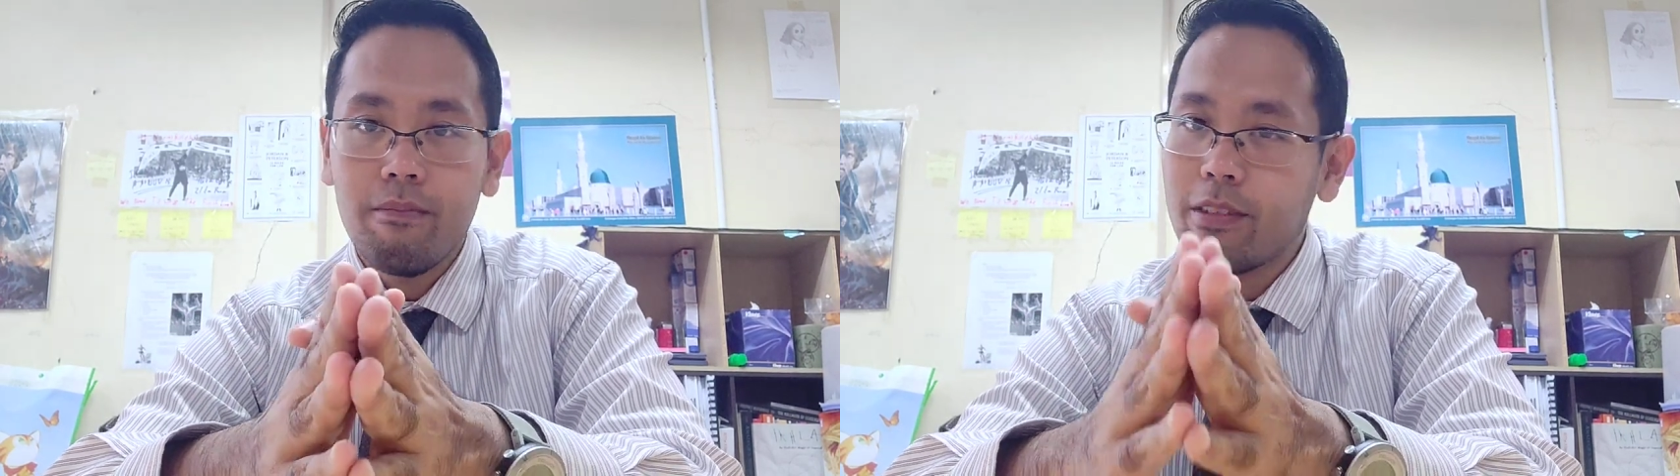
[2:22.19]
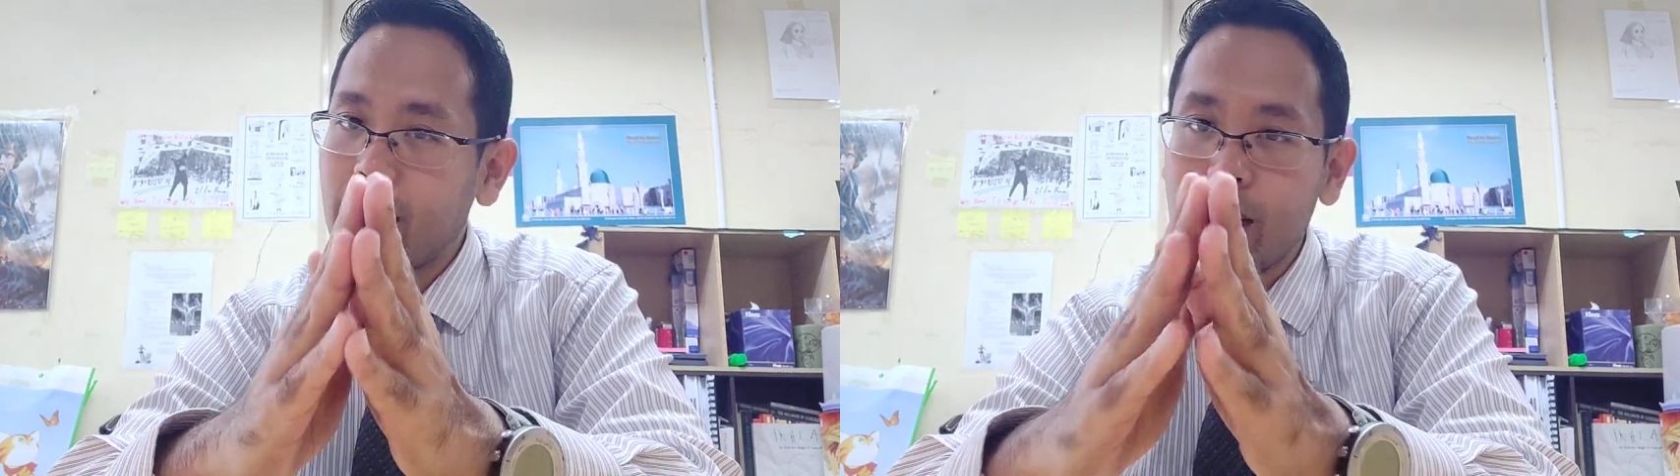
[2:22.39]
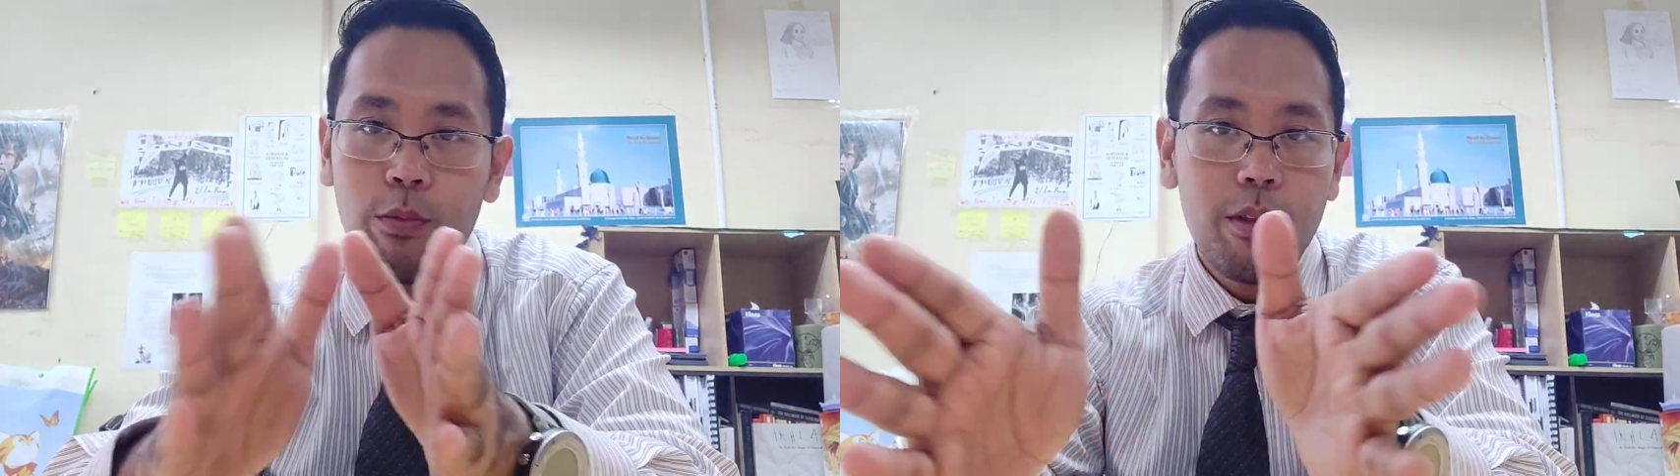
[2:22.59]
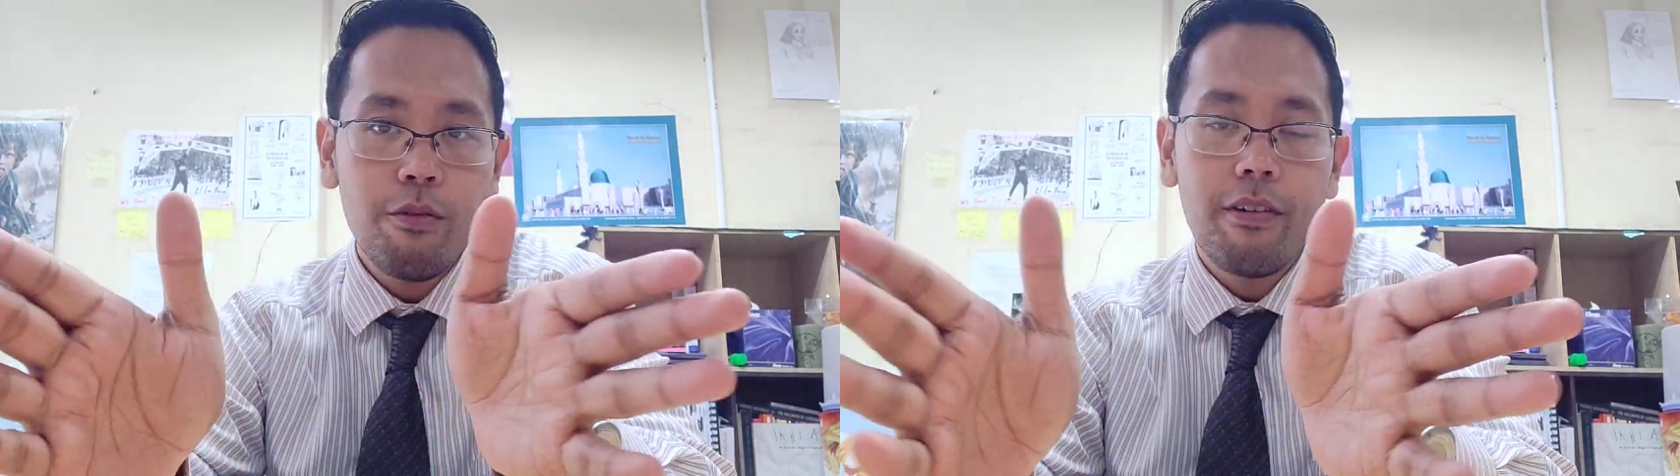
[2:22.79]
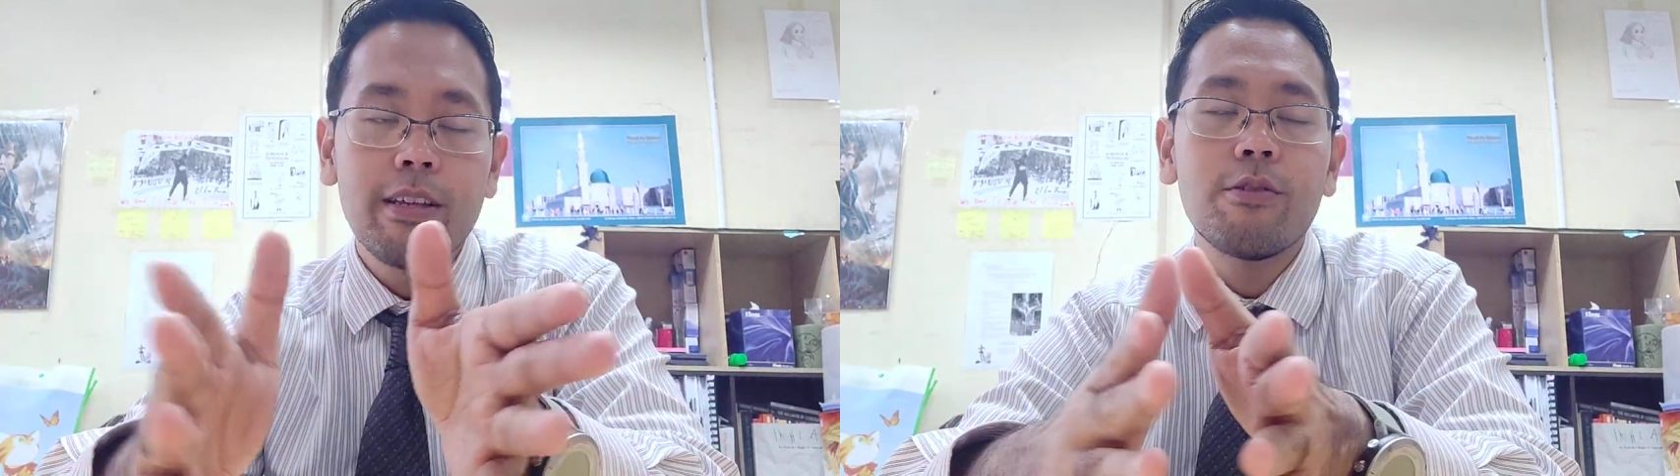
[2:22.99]
Study with your
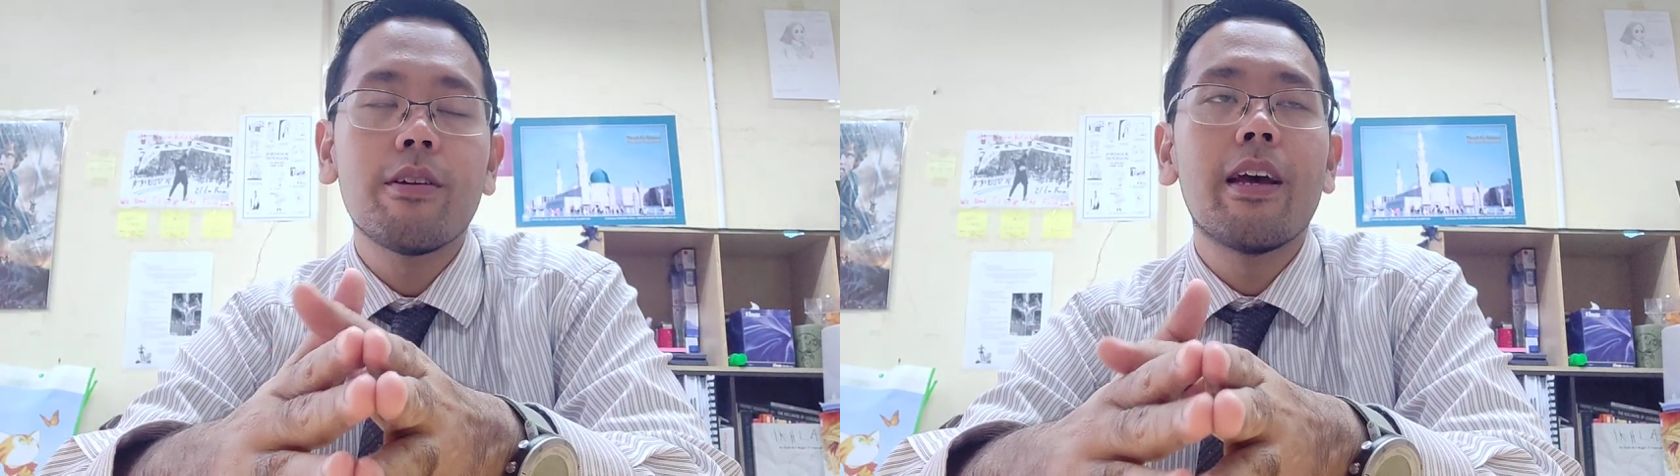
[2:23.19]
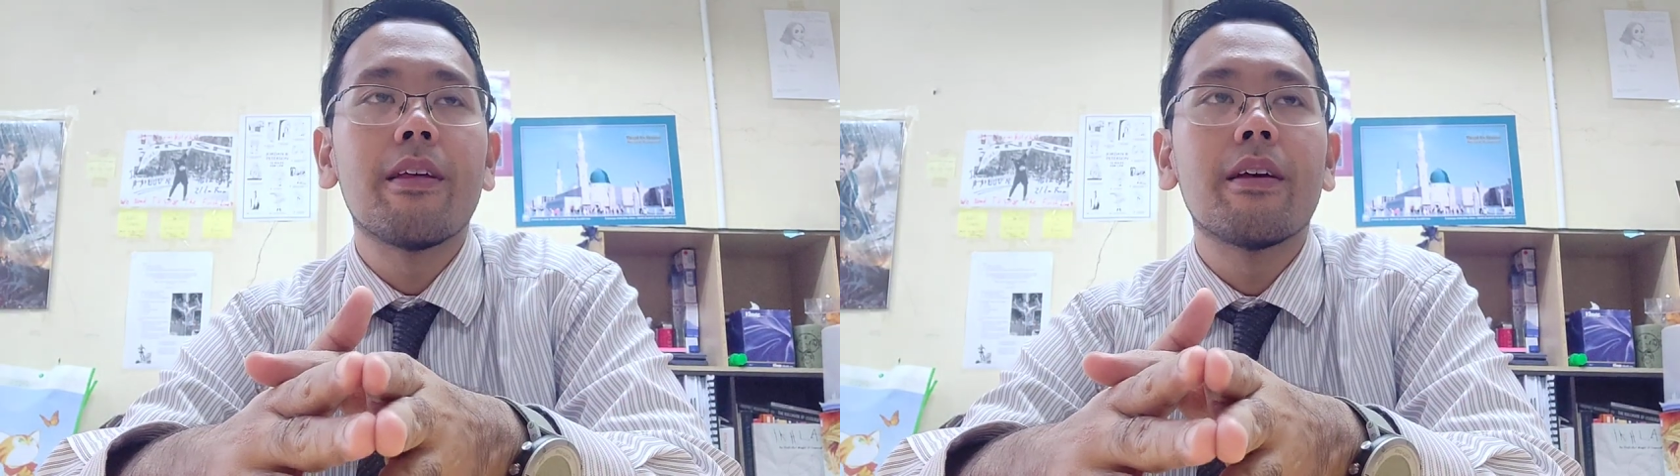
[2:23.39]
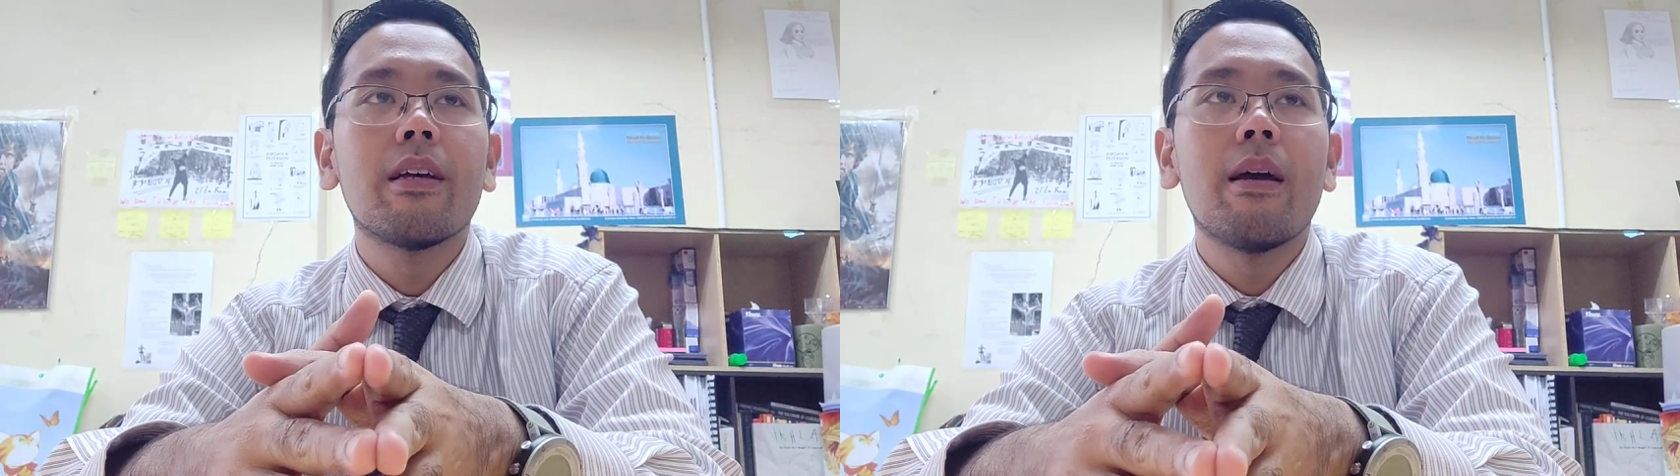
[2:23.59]
friends together.